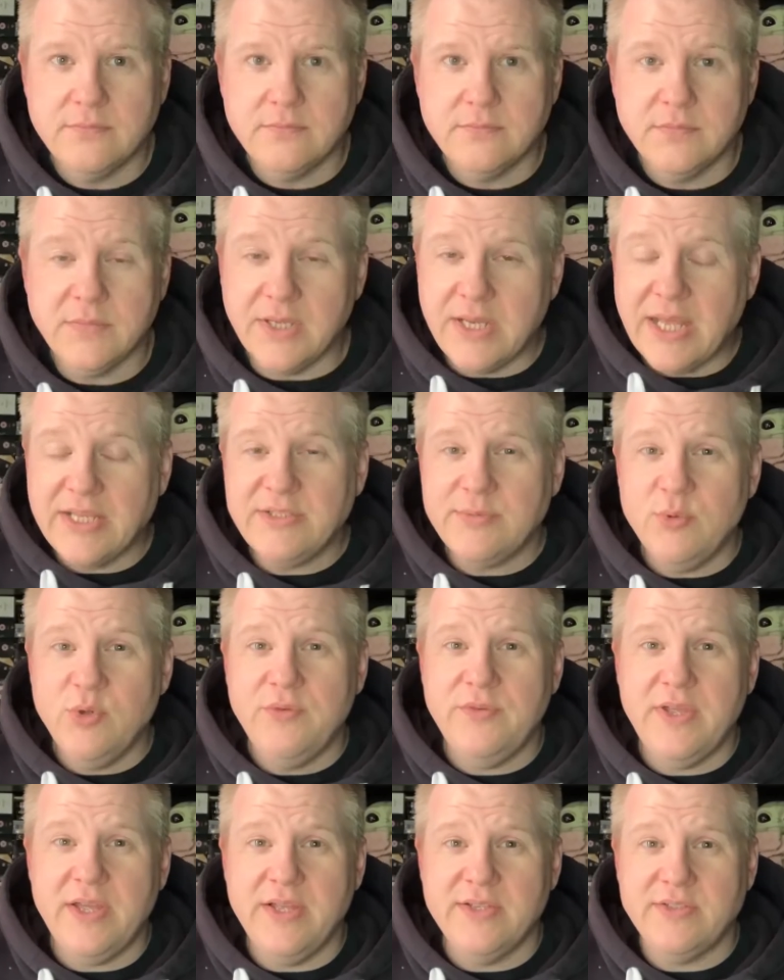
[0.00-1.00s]
The next
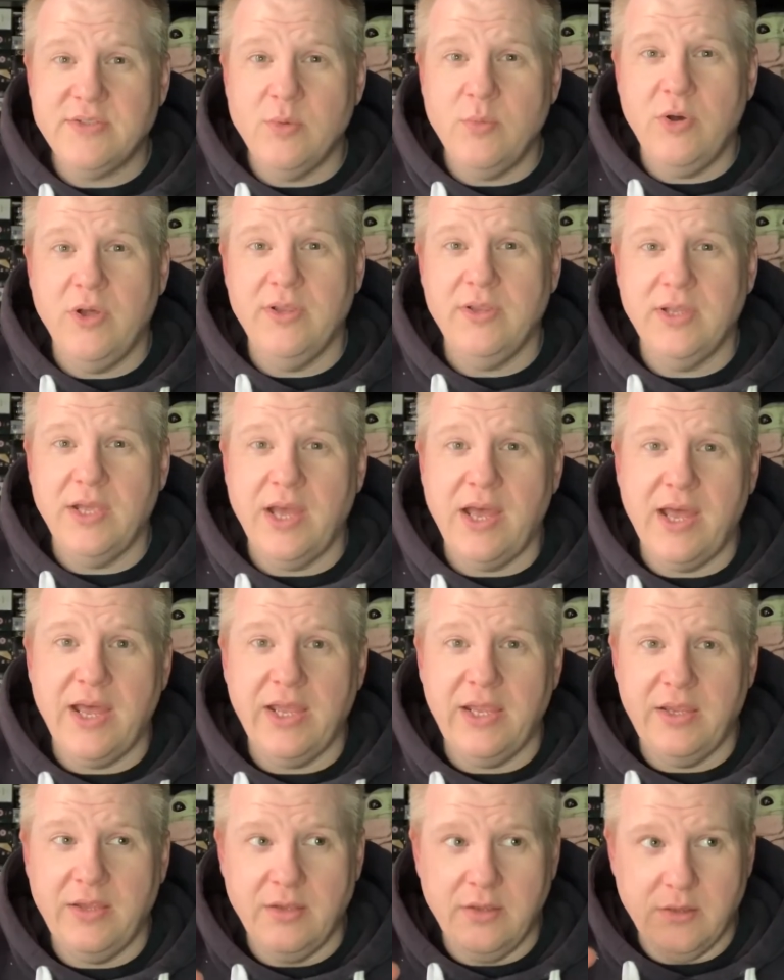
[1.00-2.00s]
movie is the one that
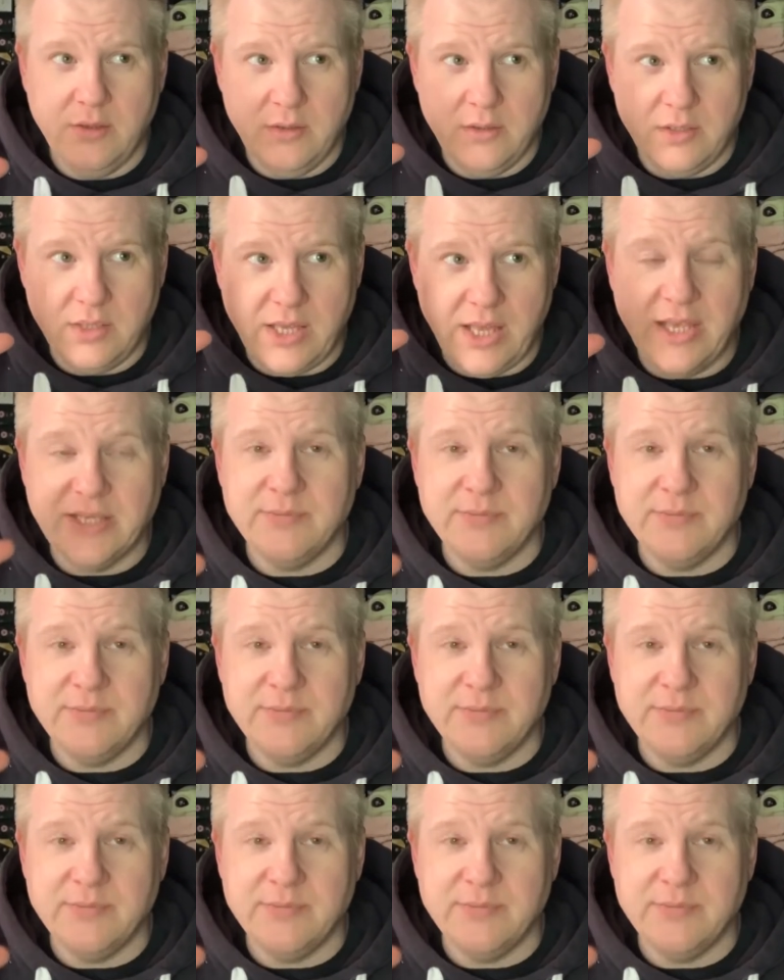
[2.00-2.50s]
is